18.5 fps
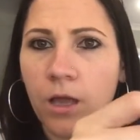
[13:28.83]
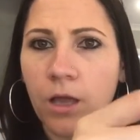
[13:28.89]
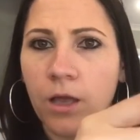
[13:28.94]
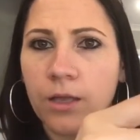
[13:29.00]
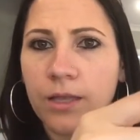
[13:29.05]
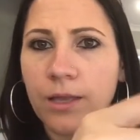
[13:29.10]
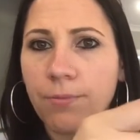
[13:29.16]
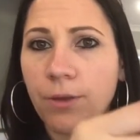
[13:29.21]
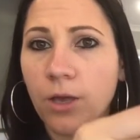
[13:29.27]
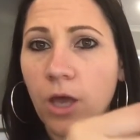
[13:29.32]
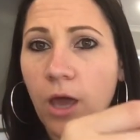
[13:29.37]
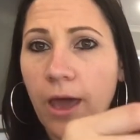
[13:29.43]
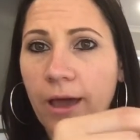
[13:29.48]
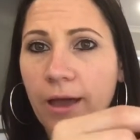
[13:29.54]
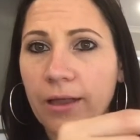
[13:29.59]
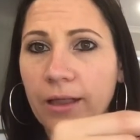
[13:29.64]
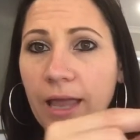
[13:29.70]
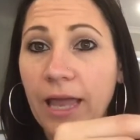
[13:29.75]
nipping
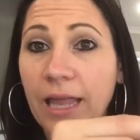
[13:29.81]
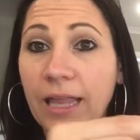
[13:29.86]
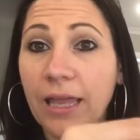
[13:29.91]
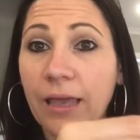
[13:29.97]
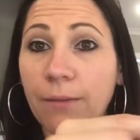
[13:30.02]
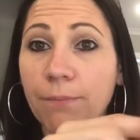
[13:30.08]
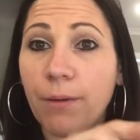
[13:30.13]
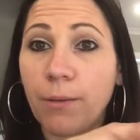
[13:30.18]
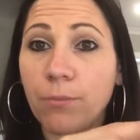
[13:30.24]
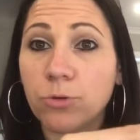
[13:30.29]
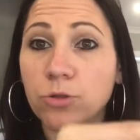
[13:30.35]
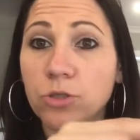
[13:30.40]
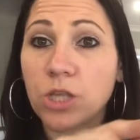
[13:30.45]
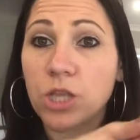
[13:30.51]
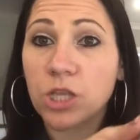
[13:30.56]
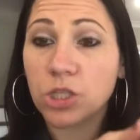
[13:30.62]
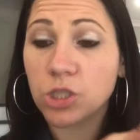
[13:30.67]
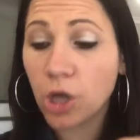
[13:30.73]
out any bubbles
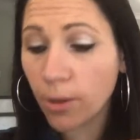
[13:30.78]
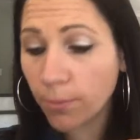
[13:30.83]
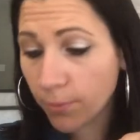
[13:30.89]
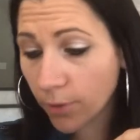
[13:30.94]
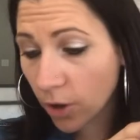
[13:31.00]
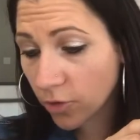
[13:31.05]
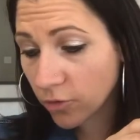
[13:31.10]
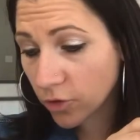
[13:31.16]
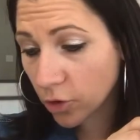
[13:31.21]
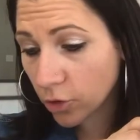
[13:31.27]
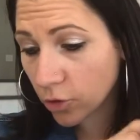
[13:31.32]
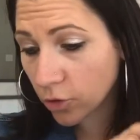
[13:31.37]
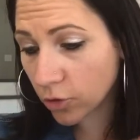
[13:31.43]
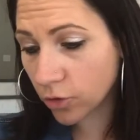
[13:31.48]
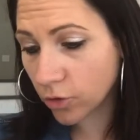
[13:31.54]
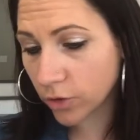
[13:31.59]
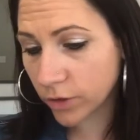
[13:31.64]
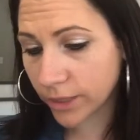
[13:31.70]
at the top of
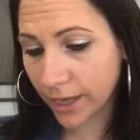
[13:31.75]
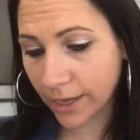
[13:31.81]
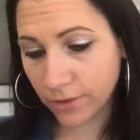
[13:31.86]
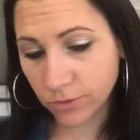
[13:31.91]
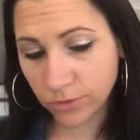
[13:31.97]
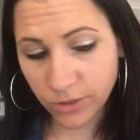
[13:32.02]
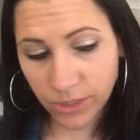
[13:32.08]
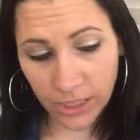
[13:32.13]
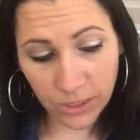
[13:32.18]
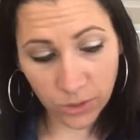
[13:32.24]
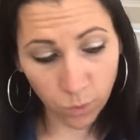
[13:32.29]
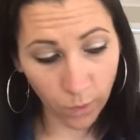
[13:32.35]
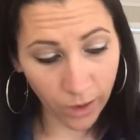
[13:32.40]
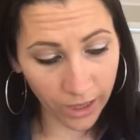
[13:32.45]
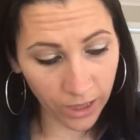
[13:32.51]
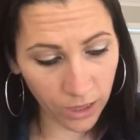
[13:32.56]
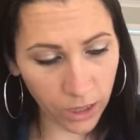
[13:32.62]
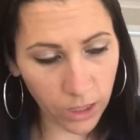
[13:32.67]
your nails as
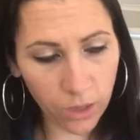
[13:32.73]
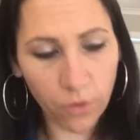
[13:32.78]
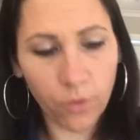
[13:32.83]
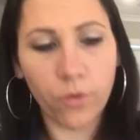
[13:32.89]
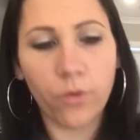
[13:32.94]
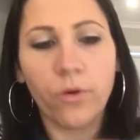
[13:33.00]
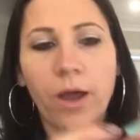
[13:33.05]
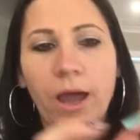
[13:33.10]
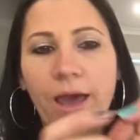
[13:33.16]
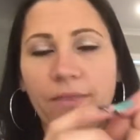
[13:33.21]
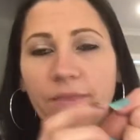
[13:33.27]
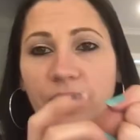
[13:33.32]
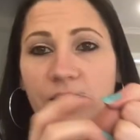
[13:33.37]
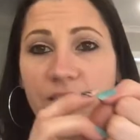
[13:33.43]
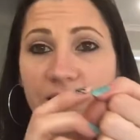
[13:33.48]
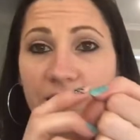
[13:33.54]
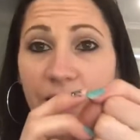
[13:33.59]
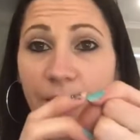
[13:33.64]
well, or at the
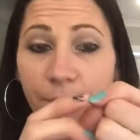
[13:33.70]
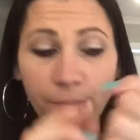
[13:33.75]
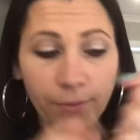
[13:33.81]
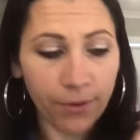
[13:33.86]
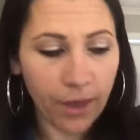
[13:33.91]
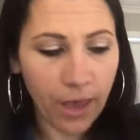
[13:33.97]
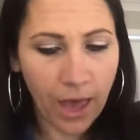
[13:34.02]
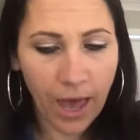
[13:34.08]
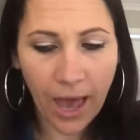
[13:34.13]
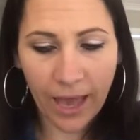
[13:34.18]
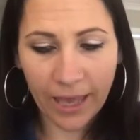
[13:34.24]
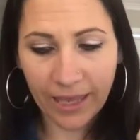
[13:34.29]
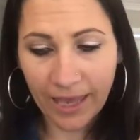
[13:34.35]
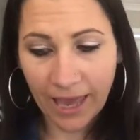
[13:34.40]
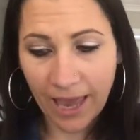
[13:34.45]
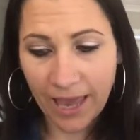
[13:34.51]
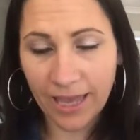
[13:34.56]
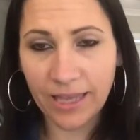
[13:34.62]
tip.
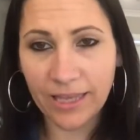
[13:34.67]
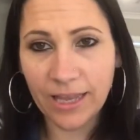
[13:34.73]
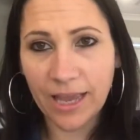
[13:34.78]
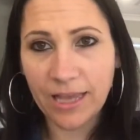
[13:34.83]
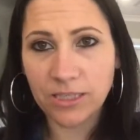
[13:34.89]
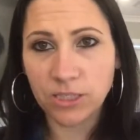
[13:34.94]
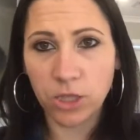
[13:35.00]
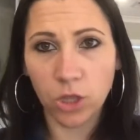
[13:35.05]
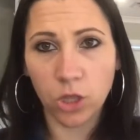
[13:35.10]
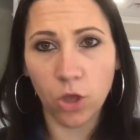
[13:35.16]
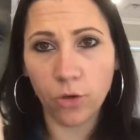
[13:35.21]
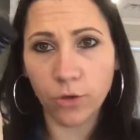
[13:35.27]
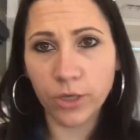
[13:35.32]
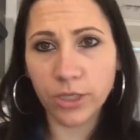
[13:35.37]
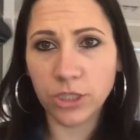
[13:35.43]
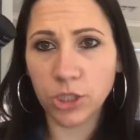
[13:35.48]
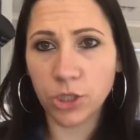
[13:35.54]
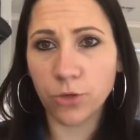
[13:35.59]
Again, as long
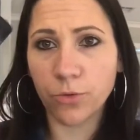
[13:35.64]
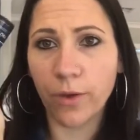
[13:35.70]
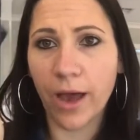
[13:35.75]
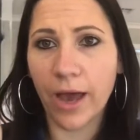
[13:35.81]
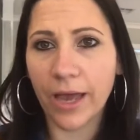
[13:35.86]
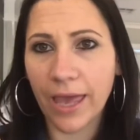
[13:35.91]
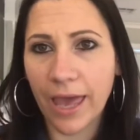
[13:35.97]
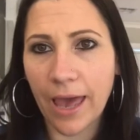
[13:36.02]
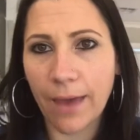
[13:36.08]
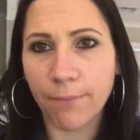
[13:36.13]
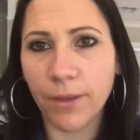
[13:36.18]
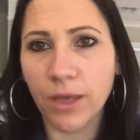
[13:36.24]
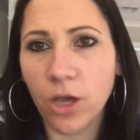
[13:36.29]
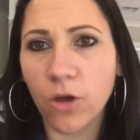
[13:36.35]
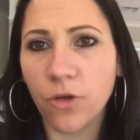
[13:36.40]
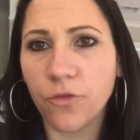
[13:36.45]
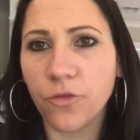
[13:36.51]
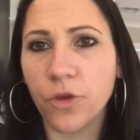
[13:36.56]
as you are
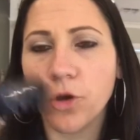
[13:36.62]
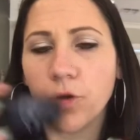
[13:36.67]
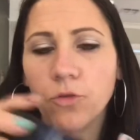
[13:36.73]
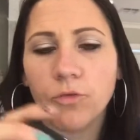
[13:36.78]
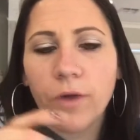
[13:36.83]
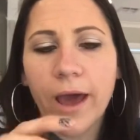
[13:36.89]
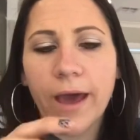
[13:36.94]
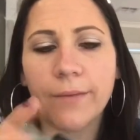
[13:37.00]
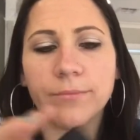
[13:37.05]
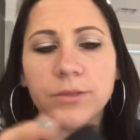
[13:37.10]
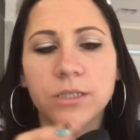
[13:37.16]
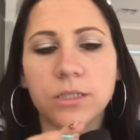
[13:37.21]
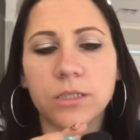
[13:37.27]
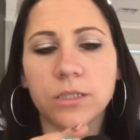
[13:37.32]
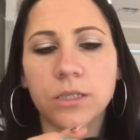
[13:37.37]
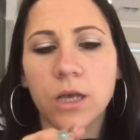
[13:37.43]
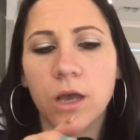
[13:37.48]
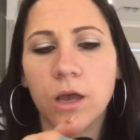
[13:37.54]
capping off your
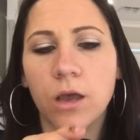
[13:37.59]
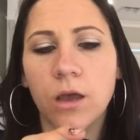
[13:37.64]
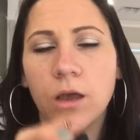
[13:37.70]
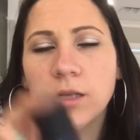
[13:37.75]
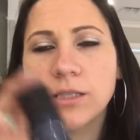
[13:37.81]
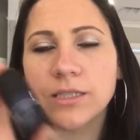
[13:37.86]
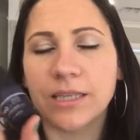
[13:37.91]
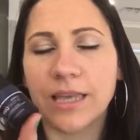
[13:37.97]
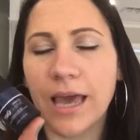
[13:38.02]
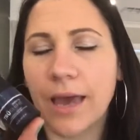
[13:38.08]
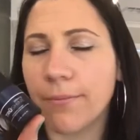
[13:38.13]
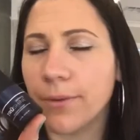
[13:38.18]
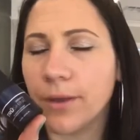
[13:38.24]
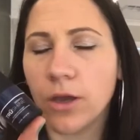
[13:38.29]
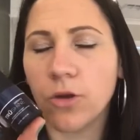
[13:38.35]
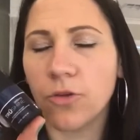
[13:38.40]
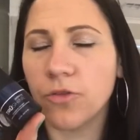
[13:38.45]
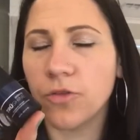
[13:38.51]
wraps,
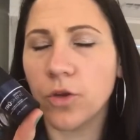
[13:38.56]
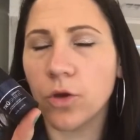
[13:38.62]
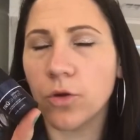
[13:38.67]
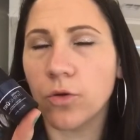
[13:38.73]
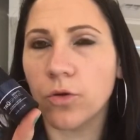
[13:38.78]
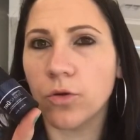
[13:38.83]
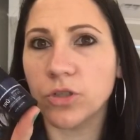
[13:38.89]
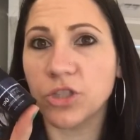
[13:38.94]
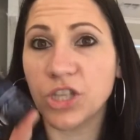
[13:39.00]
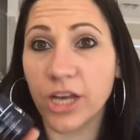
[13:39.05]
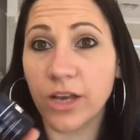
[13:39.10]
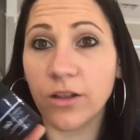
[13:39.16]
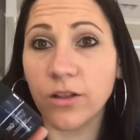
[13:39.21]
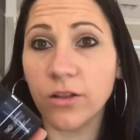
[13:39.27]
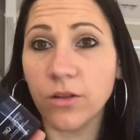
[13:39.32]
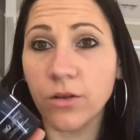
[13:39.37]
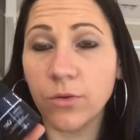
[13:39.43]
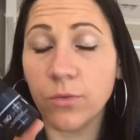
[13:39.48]
capping off your
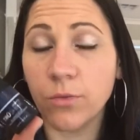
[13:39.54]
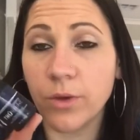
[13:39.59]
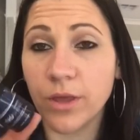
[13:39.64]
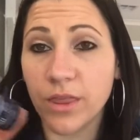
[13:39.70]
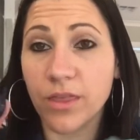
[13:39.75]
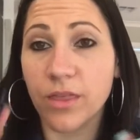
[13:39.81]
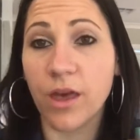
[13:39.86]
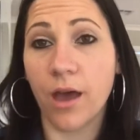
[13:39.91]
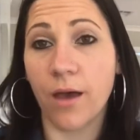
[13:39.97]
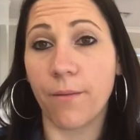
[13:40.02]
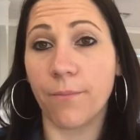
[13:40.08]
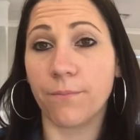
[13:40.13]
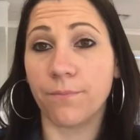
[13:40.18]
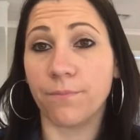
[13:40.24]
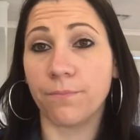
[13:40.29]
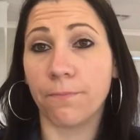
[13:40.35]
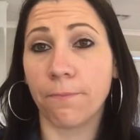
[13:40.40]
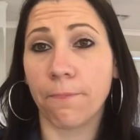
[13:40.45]
gel with
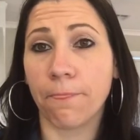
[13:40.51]
the